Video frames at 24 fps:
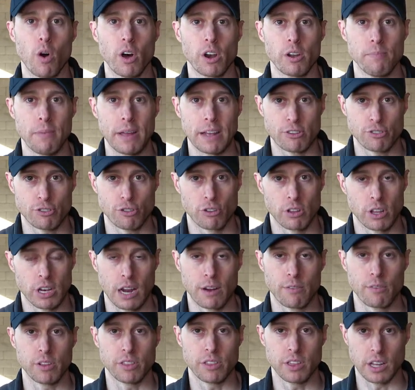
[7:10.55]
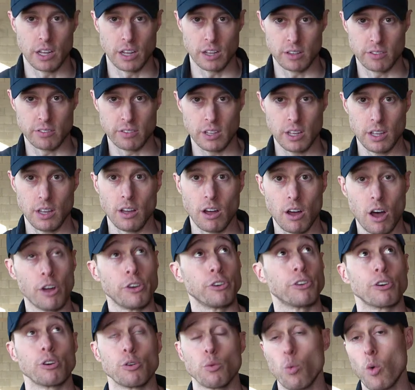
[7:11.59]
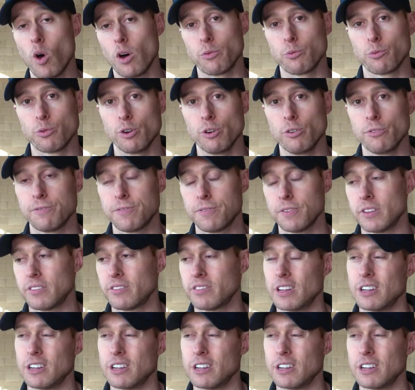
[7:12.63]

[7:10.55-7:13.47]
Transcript: I want to make sure that everything is under one roof,